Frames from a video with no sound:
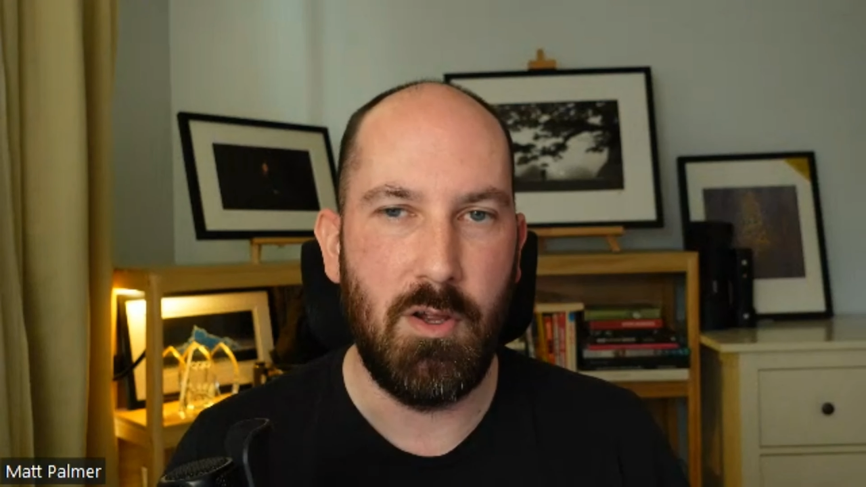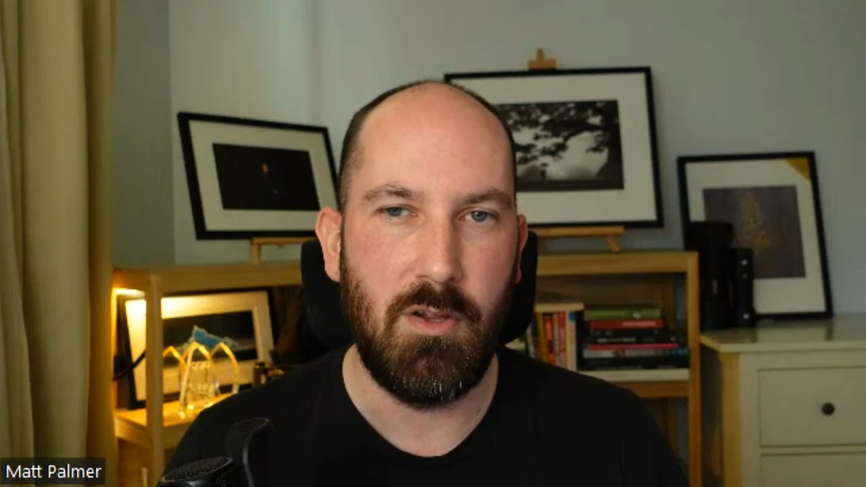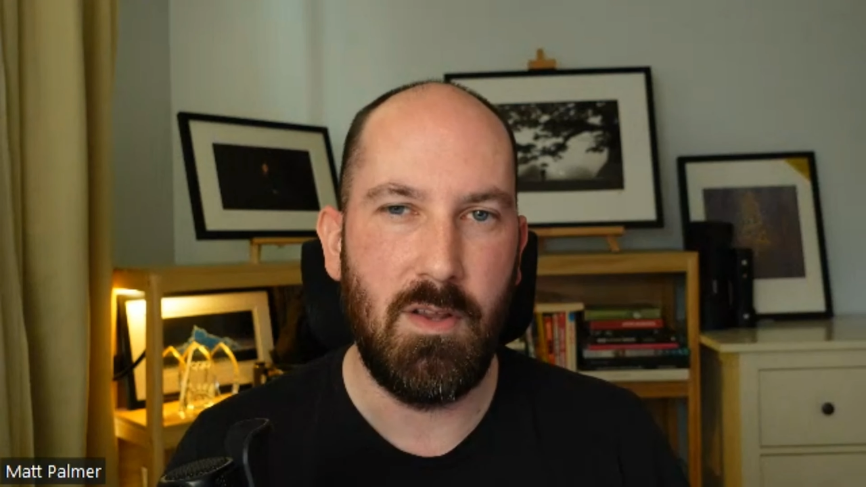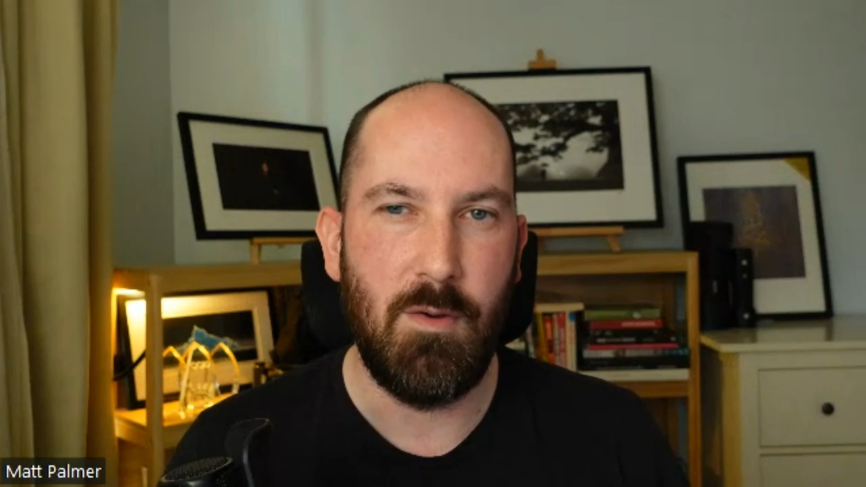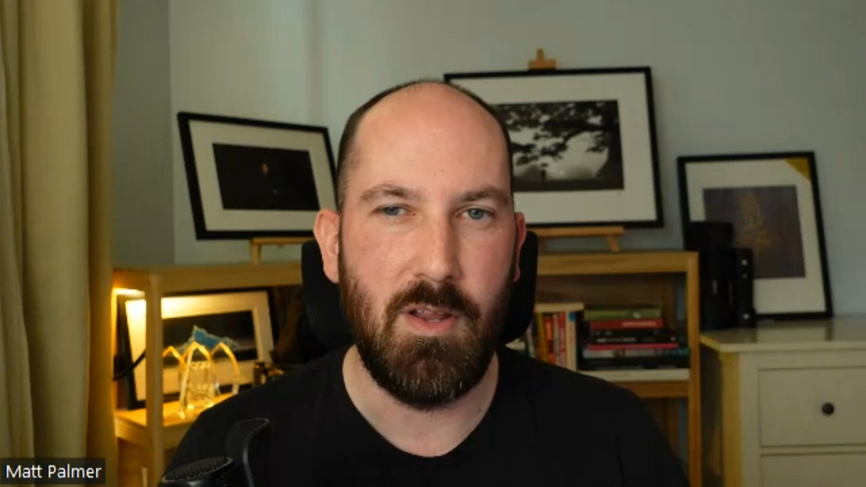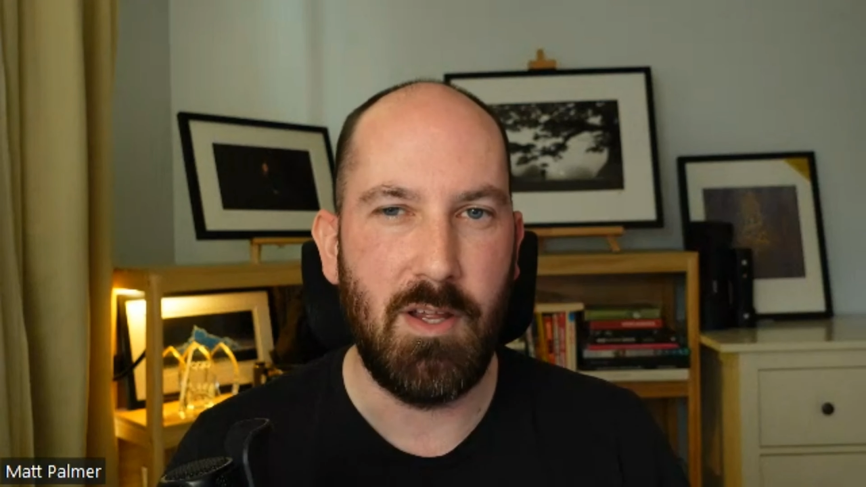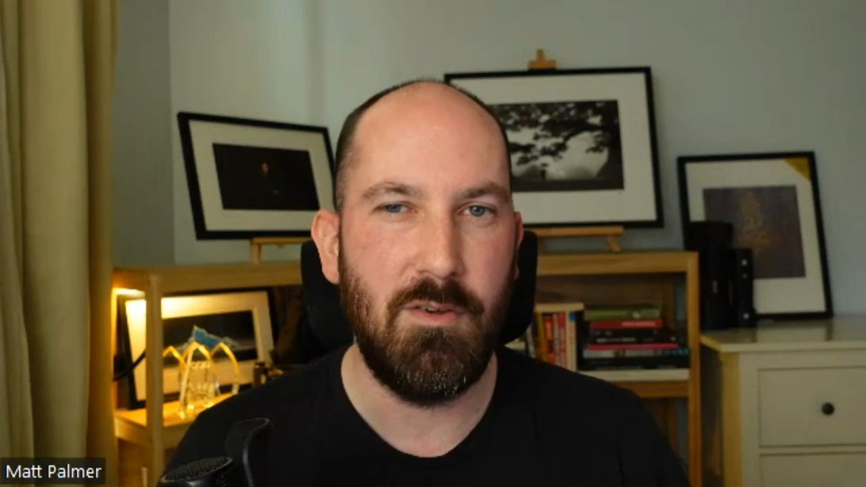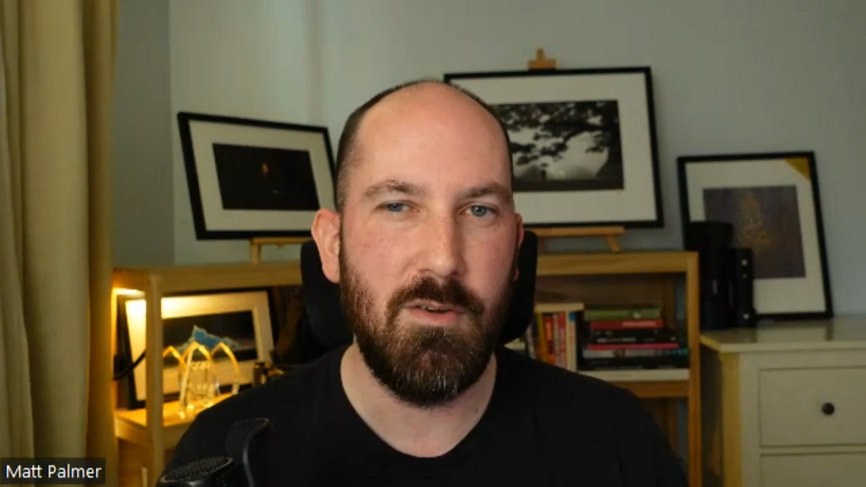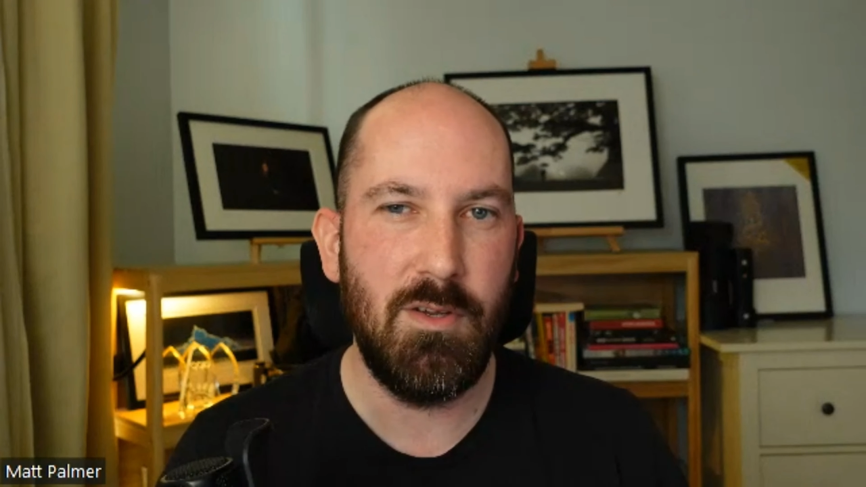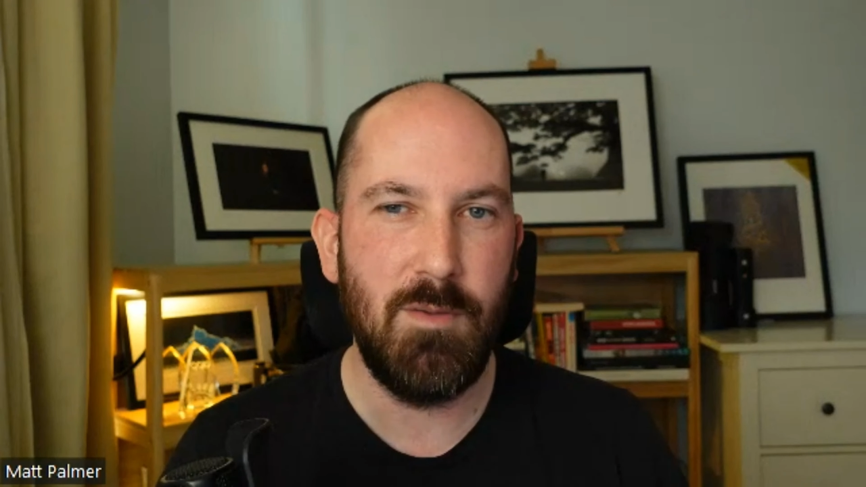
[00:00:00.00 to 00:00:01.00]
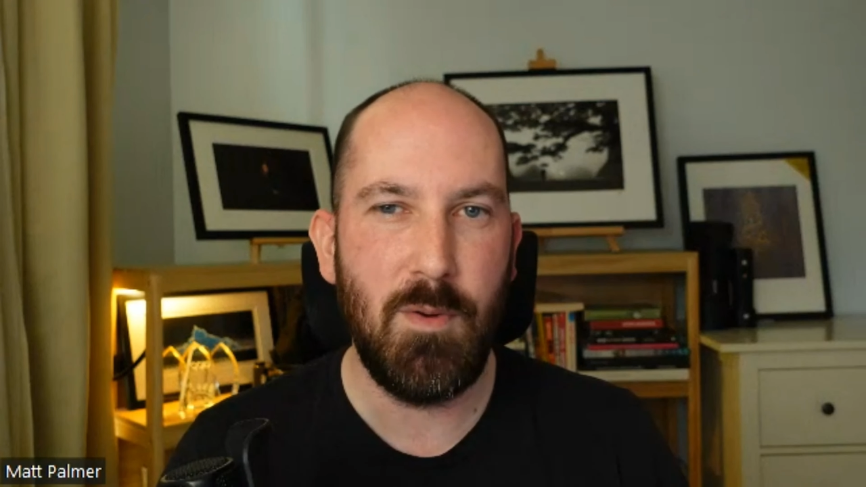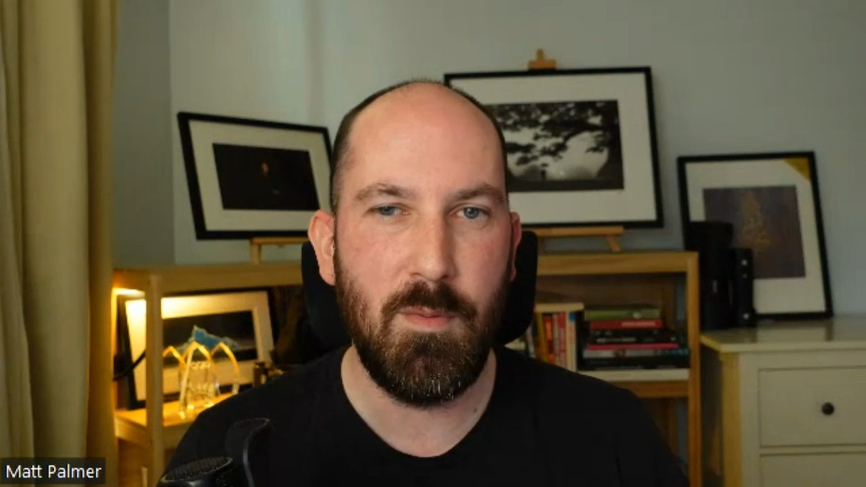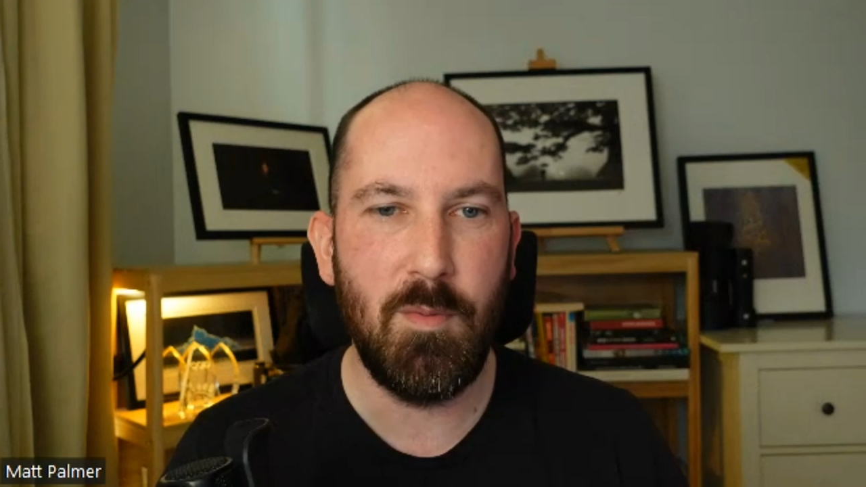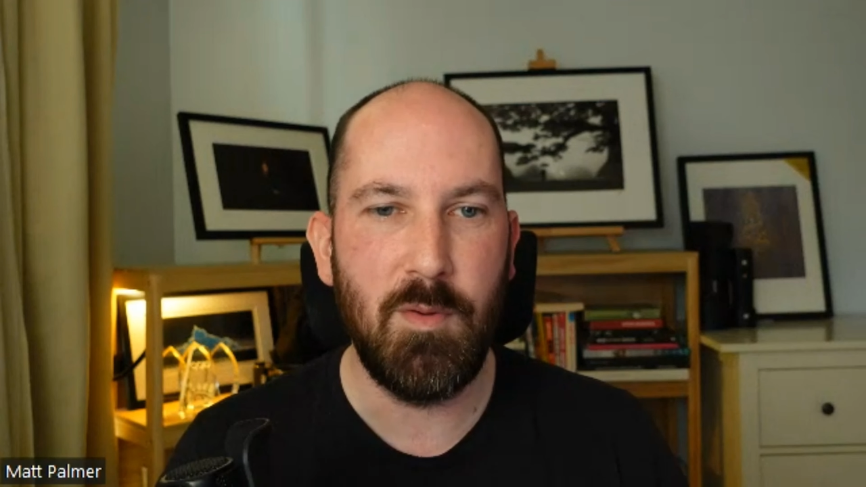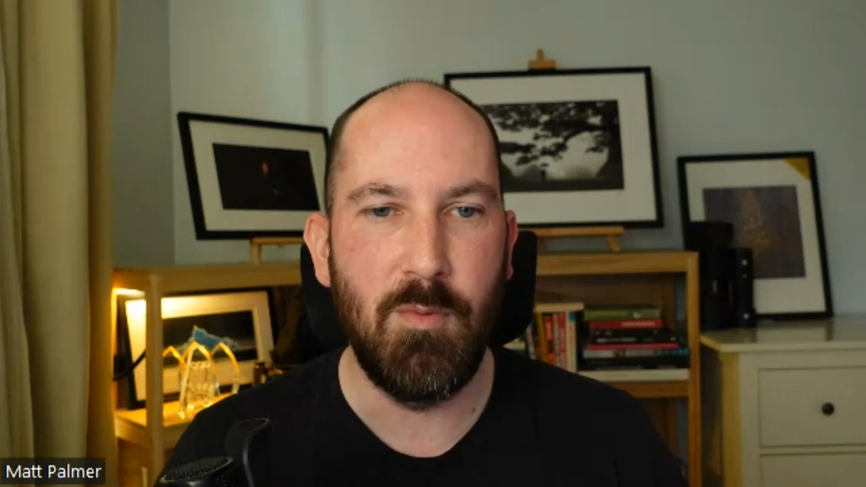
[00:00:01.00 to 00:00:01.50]
they were like, oh, you
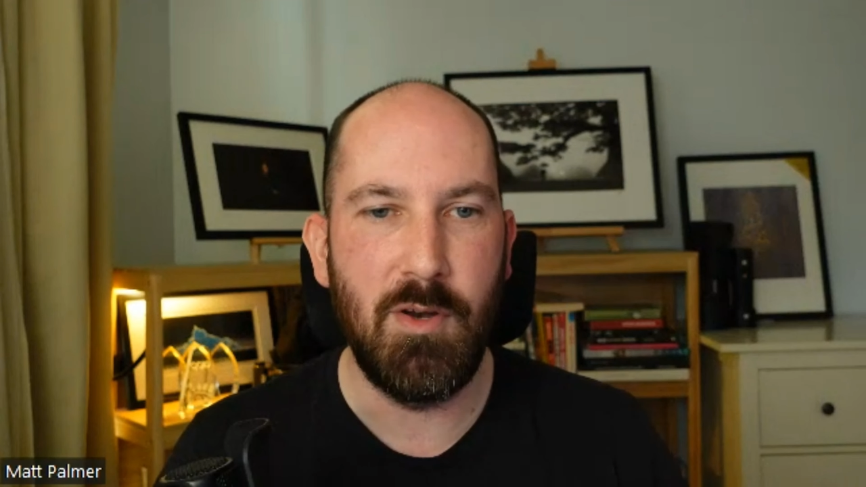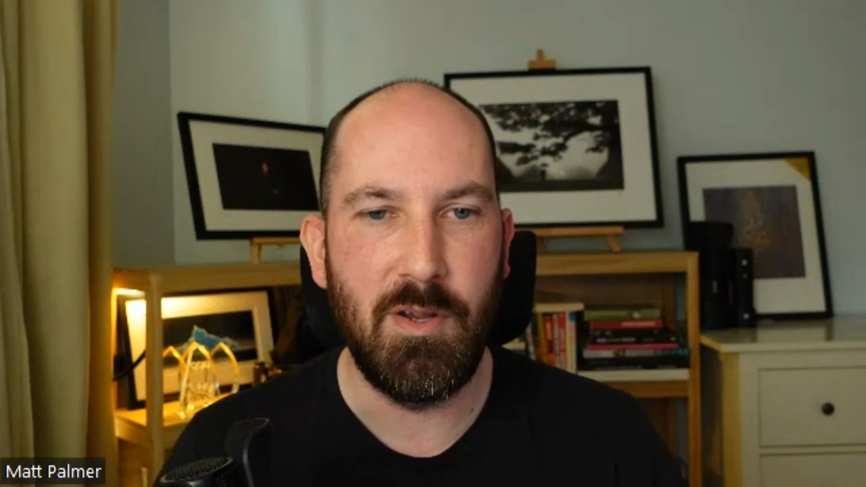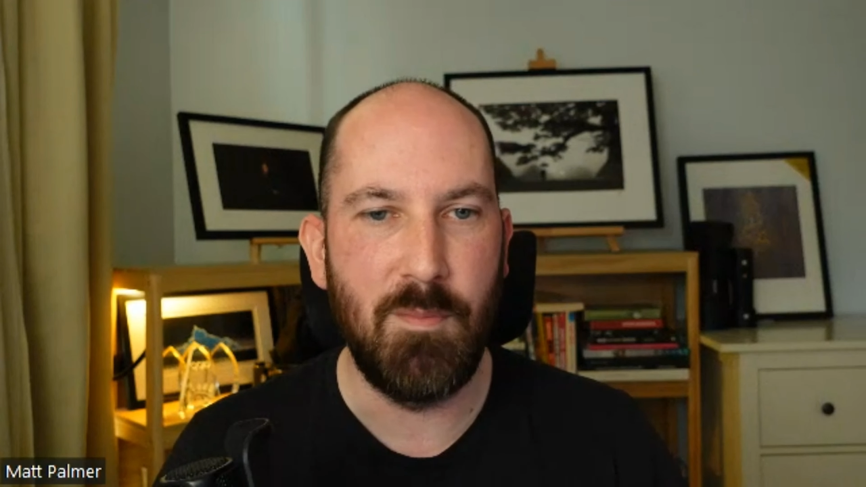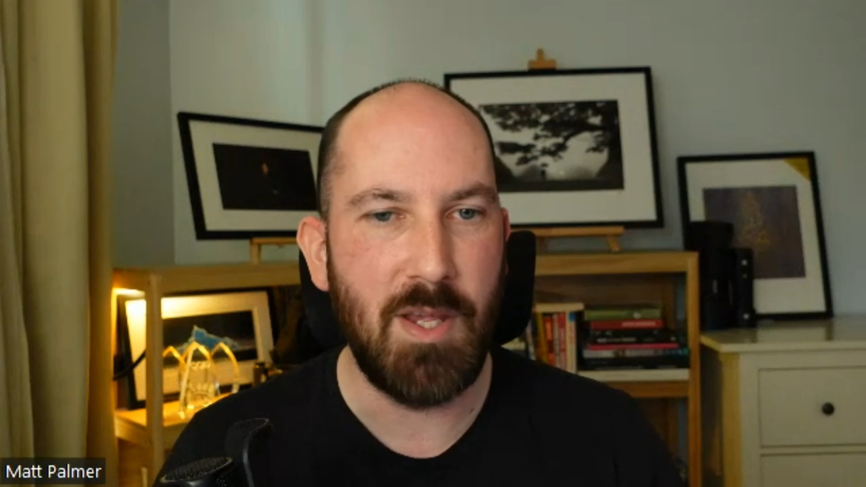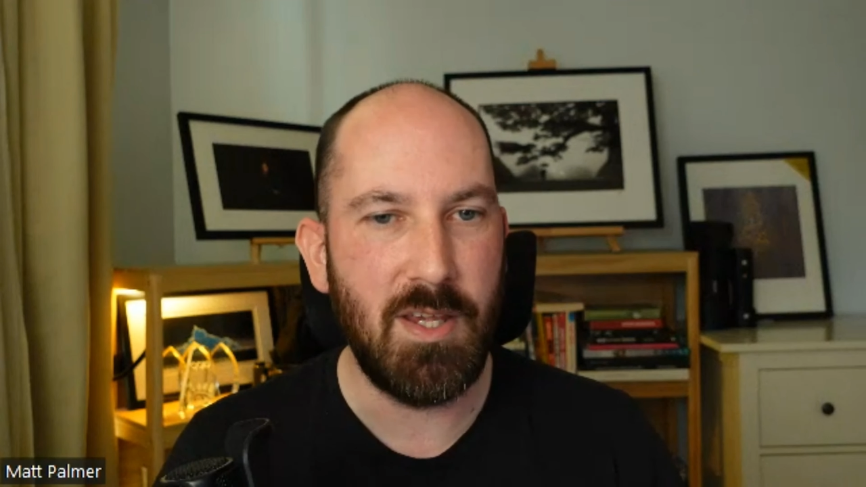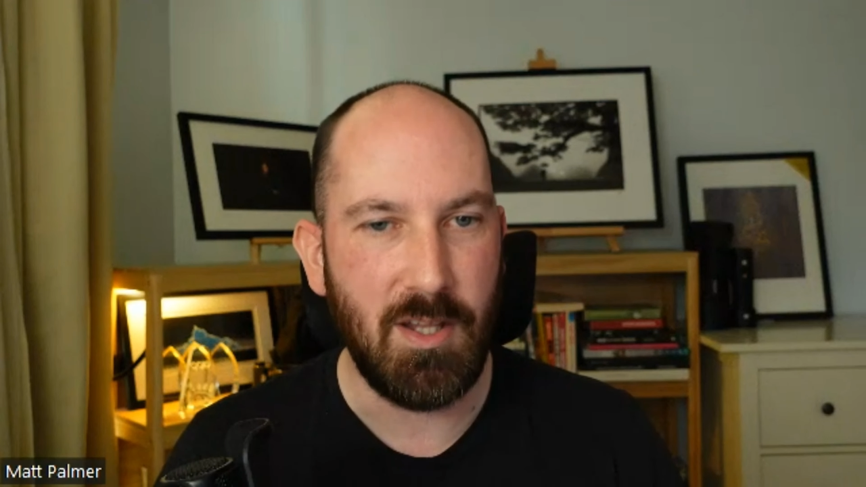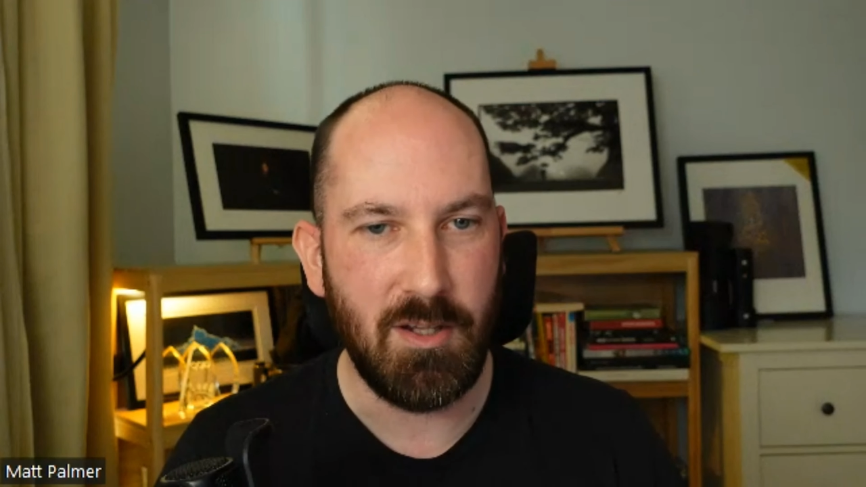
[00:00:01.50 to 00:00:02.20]
probably want to make it a little